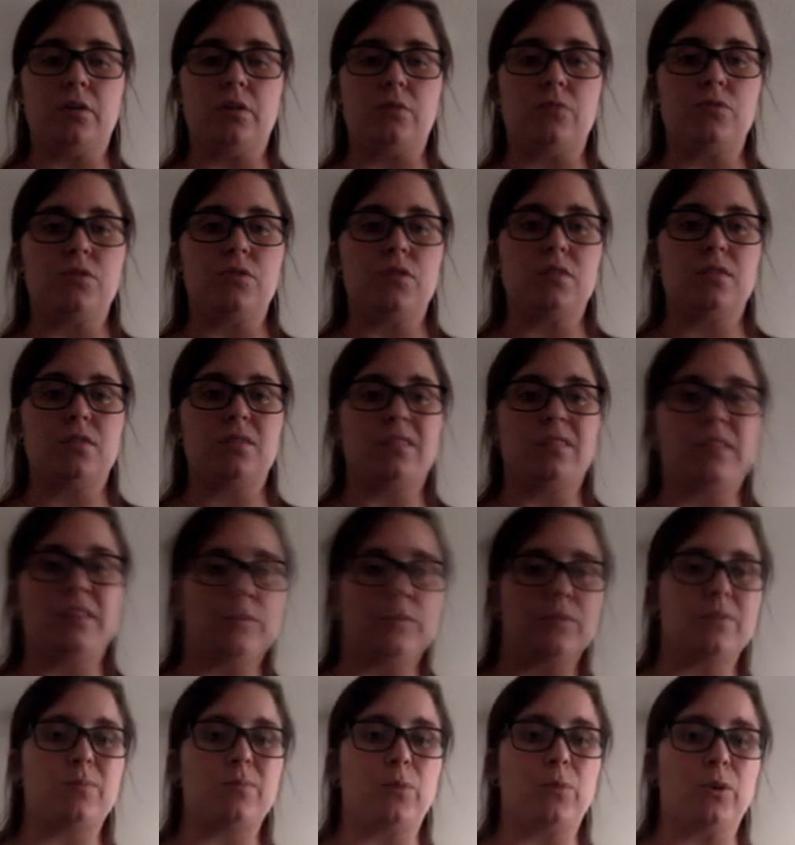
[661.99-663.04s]
just that
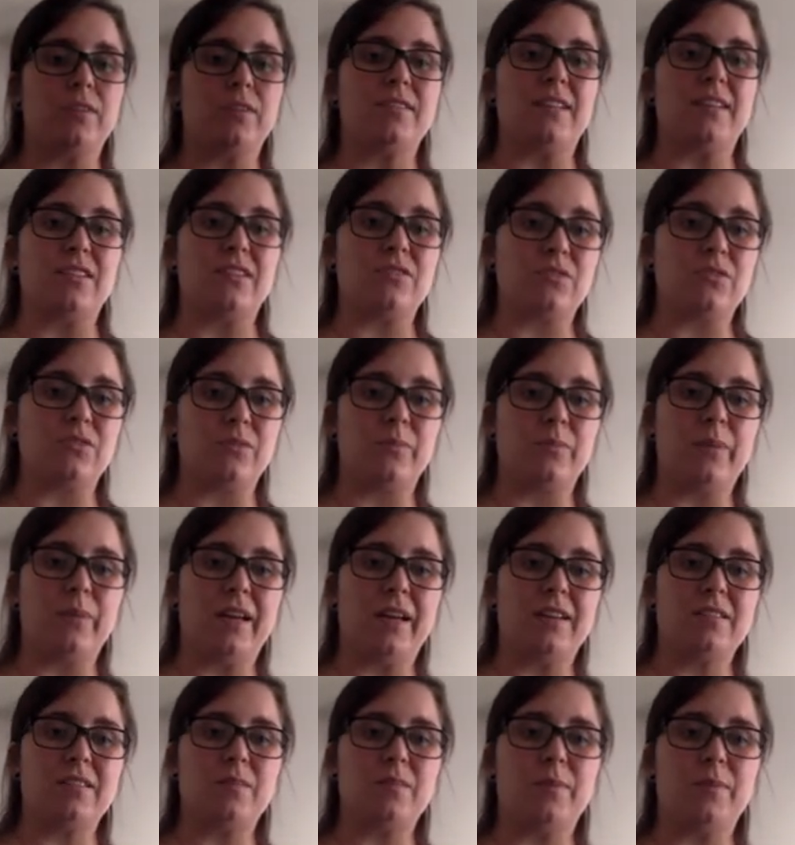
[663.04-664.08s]
was more dental
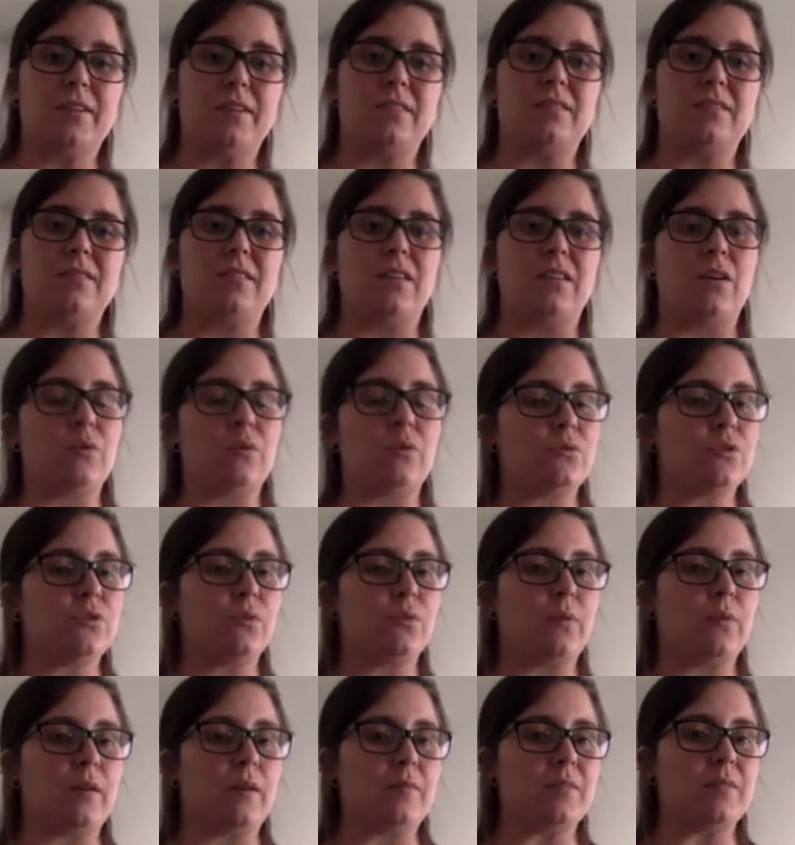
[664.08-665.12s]
based because the OSHA
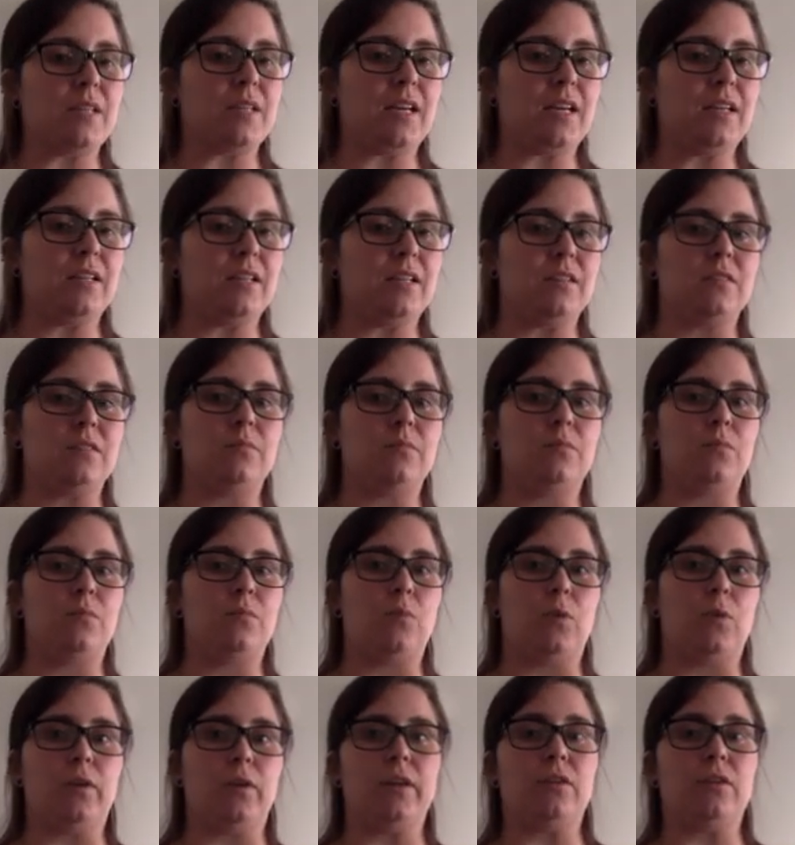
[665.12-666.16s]
website is
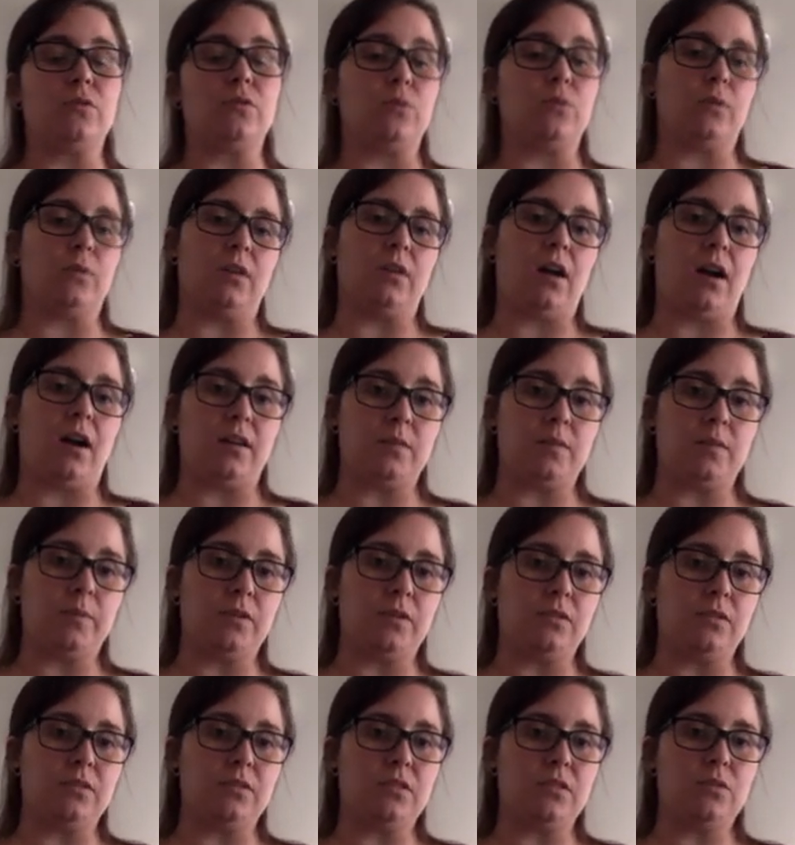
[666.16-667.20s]
more geared toward a
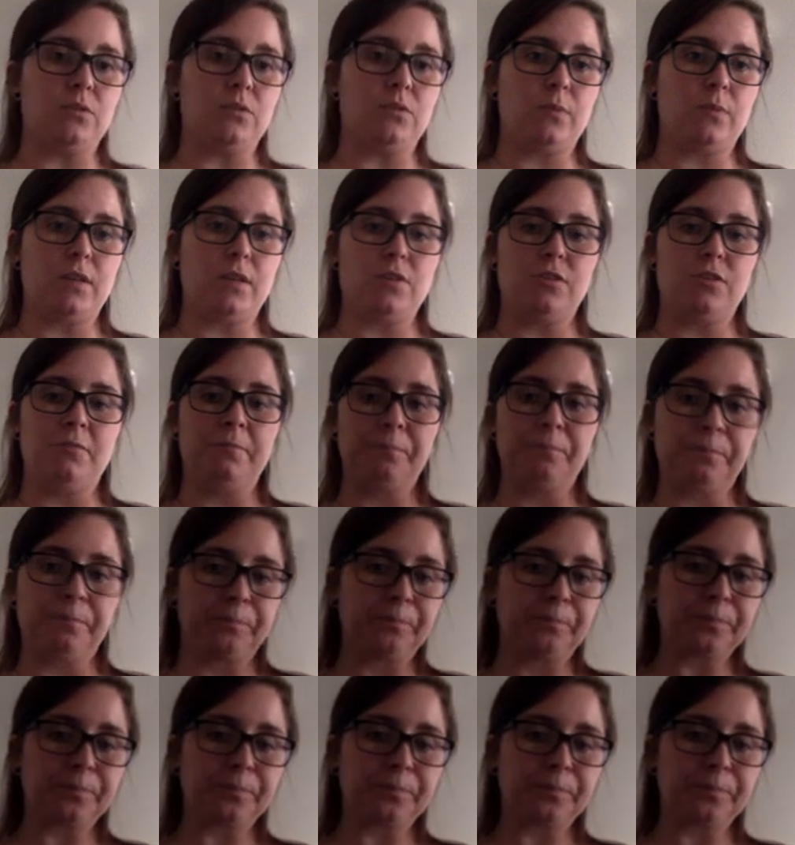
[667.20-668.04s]
hospital situation.